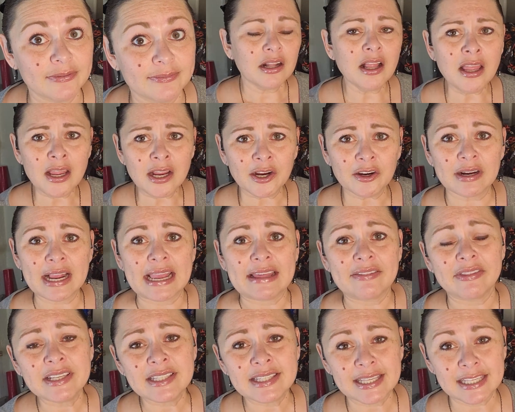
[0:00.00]
All right,
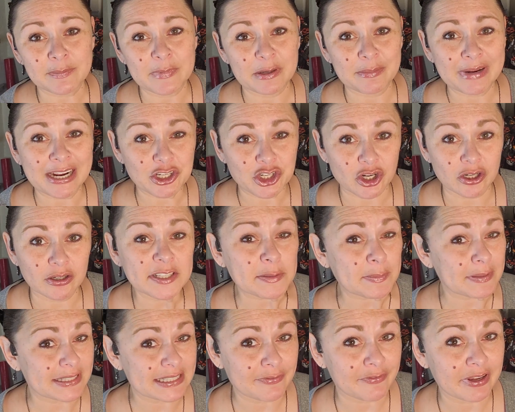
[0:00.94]
this has been my journal,
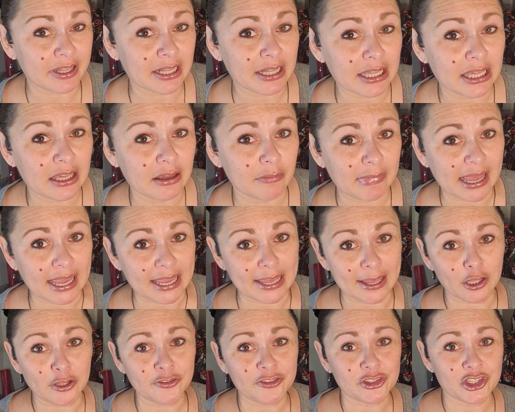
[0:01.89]
specifically my
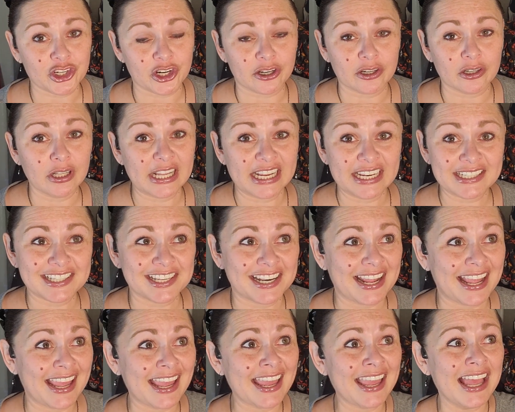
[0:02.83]
health journal, and
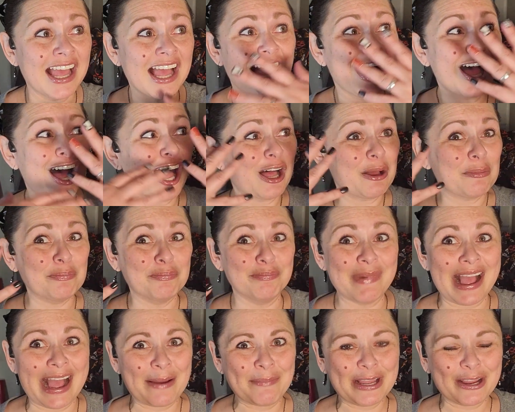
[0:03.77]
today, a
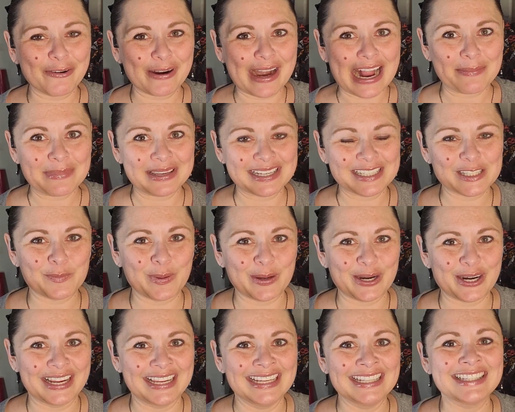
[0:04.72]
mammogram
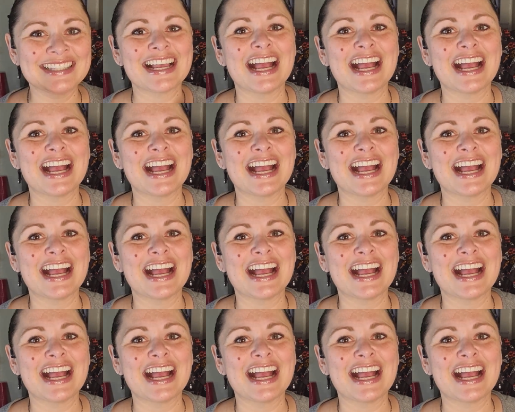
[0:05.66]
experience.